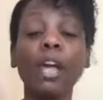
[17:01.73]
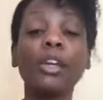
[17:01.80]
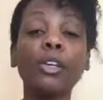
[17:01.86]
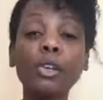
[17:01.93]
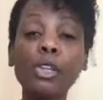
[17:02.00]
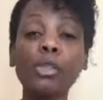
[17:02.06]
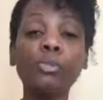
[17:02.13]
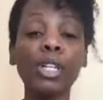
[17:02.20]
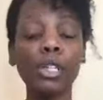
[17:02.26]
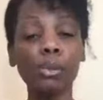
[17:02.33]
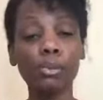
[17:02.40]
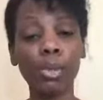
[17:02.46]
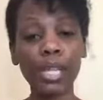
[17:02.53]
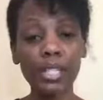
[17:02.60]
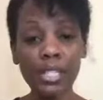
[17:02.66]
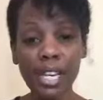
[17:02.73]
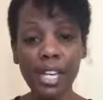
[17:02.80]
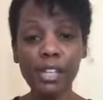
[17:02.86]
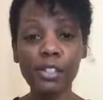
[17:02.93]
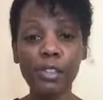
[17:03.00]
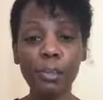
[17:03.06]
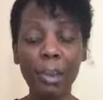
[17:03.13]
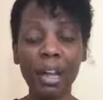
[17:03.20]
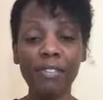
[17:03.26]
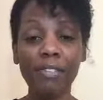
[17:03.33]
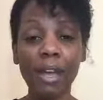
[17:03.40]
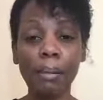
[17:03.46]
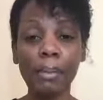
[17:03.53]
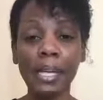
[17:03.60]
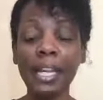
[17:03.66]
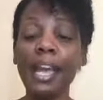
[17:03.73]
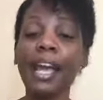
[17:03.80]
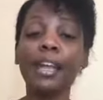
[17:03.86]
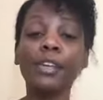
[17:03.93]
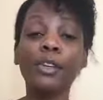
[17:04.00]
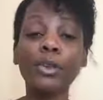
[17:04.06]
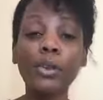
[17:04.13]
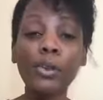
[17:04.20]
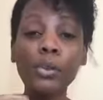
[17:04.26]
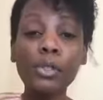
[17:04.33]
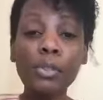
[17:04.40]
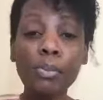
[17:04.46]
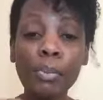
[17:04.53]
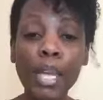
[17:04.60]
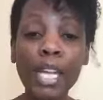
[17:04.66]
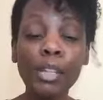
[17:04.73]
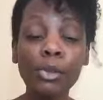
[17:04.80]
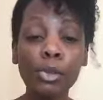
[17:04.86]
Use me to bring change to my family. Use me